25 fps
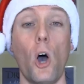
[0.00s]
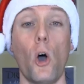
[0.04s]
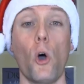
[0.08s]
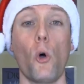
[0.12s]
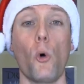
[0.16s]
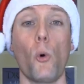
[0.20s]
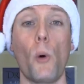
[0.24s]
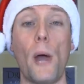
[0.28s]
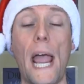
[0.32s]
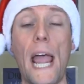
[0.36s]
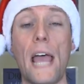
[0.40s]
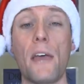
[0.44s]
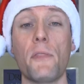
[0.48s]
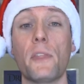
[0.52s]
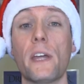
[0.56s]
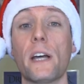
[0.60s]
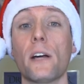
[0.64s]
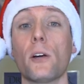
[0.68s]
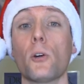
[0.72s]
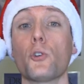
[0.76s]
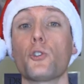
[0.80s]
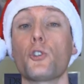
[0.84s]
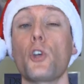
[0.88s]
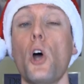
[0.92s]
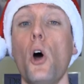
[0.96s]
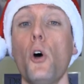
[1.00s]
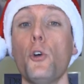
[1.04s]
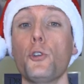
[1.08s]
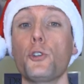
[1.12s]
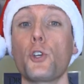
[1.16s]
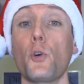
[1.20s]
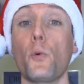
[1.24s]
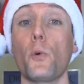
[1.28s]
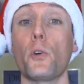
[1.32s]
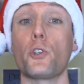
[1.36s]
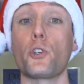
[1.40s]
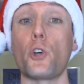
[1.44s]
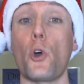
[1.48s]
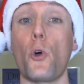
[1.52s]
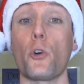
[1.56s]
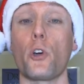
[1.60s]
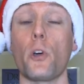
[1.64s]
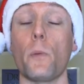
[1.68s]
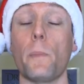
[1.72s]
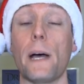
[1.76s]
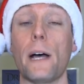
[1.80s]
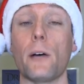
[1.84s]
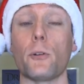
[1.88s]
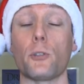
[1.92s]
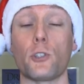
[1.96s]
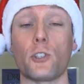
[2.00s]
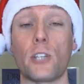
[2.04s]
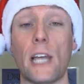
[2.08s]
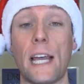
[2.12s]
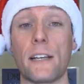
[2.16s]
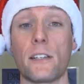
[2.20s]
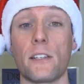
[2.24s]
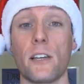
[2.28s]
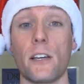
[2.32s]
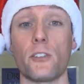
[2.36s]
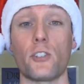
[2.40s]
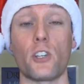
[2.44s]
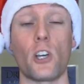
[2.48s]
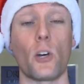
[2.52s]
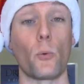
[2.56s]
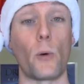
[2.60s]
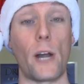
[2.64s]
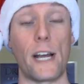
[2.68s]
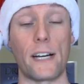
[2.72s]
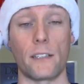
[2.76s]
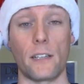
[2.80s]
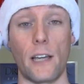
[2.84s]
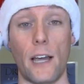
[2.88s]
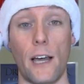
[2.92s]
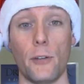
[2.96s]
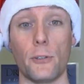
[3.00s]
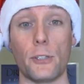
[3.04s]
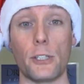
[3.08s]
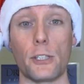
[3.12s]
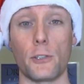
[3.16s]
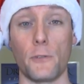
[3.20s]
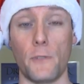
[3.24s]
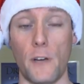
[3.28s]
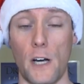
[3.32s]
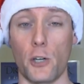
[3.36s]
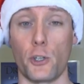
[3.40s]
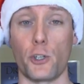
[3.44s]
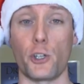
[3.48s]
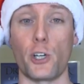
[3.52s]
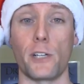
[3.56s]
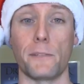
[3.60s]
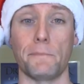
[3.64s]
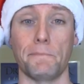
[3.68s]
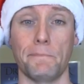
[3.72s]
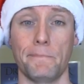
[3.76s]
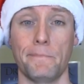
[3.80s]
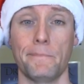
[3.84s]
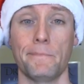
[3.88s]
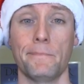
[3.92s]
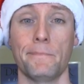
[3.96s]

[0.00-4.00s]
Oh, and there's also a joke about Santa's erectile dysfunction.